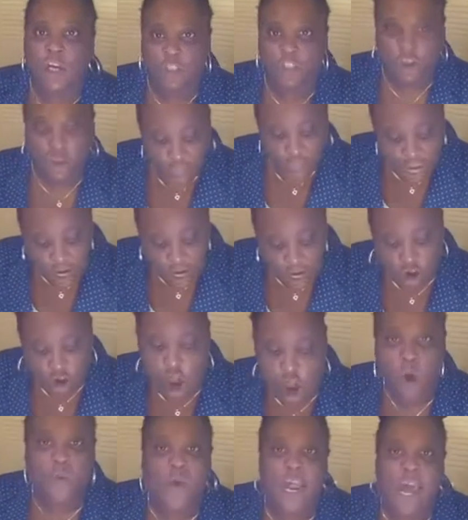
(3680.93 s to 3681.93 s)
so they
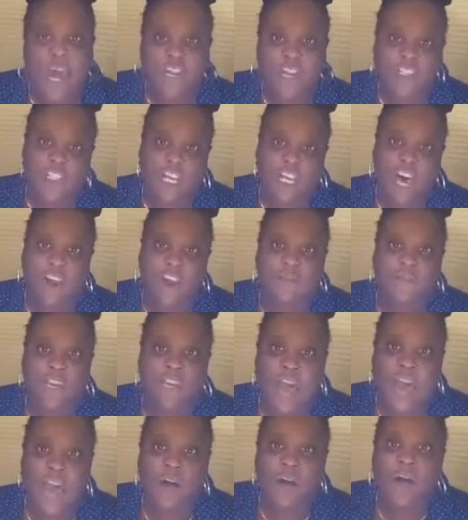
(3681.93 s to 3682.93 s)
know without a shadow of a
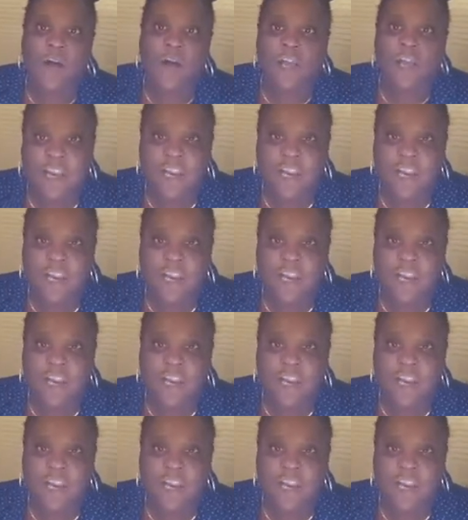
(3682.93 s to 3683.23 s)
doubt